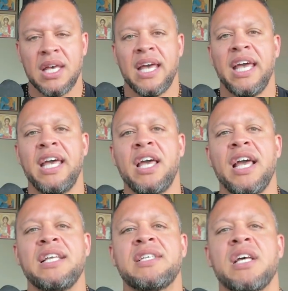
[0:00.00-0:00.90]
He
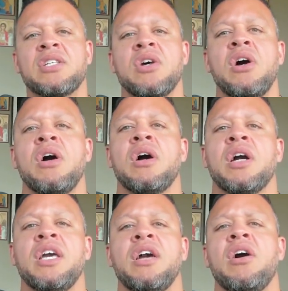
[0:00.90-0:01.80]
he says,
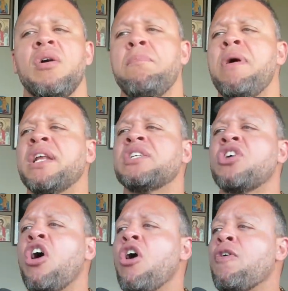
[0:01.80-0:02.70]
he, but it's
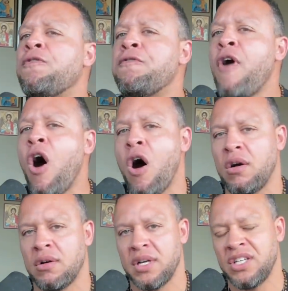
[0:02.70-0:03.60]
her
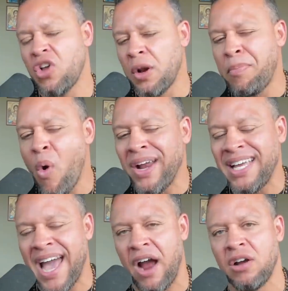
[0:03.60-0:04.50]
fault. He started
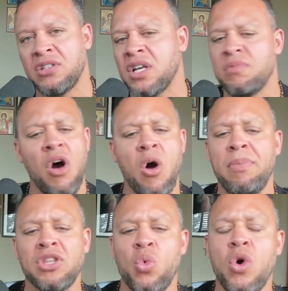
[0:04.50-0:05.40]
pointing at her. He said, Oh,
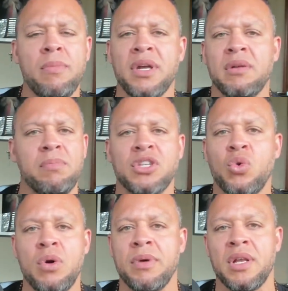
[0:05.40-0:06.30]
but the woman, but the
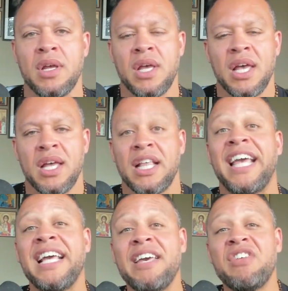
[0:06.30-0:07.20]
woman.
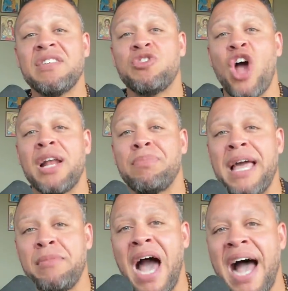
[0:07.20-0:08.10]
He even tried to
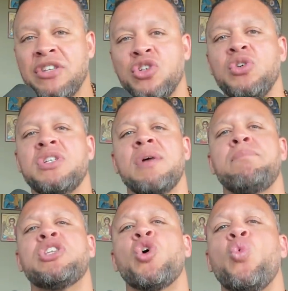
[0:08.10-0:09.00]
blame God too. He said,
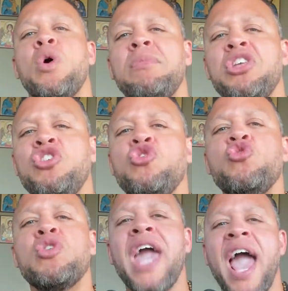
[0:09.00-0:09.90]
But the woman
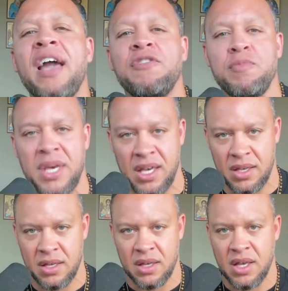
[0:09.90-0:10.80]
you gave me.
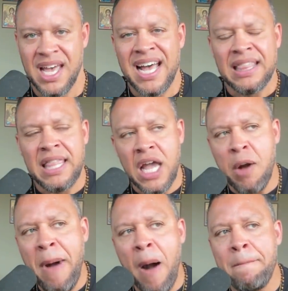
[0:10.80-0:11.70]
Think
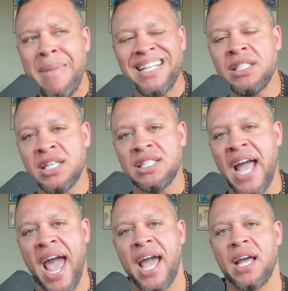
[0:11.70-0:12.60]
about men
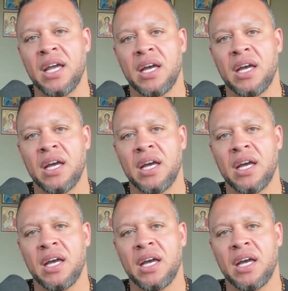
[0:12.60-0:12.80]
today